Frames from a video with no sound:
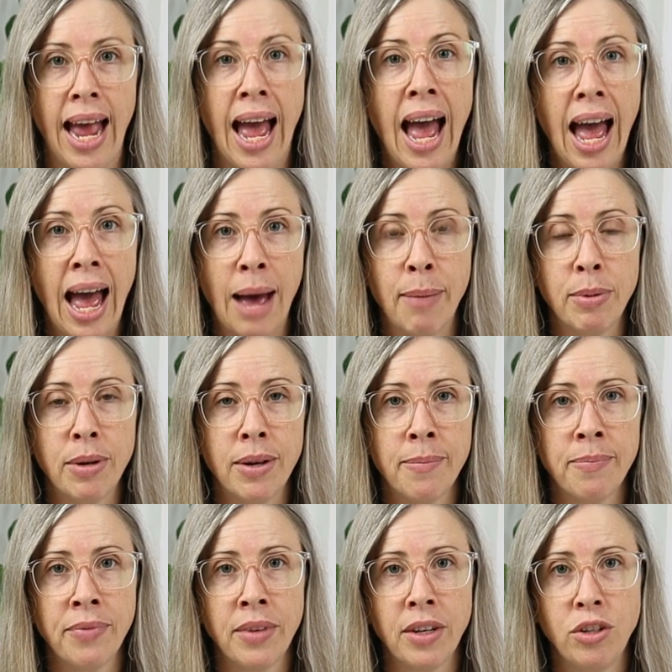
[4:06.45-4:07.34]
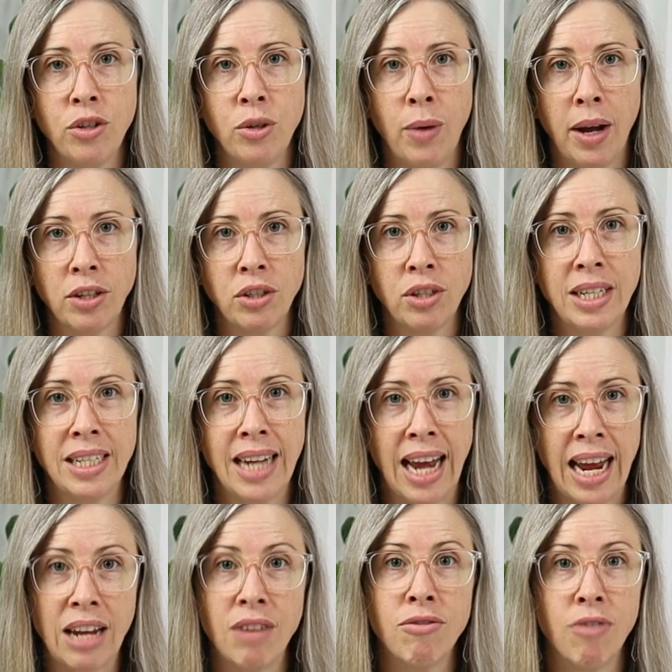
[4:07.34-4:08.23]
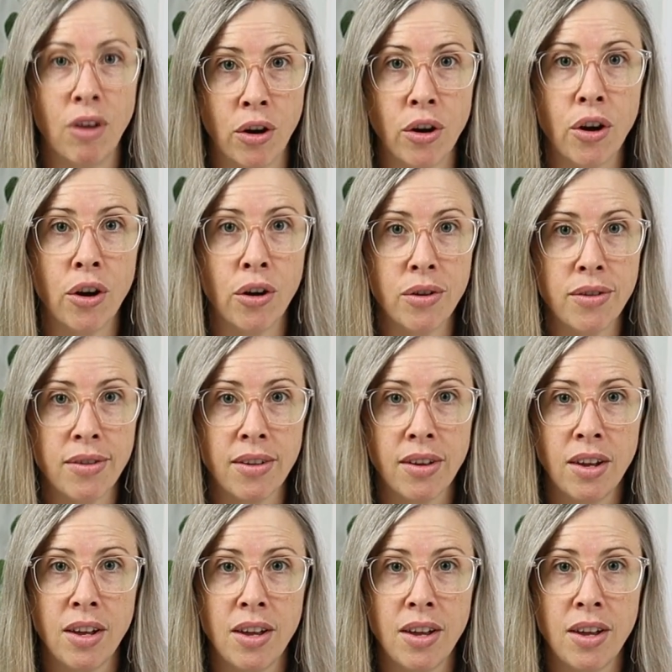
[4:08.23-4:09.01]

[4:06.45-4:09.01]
app to actually take photos.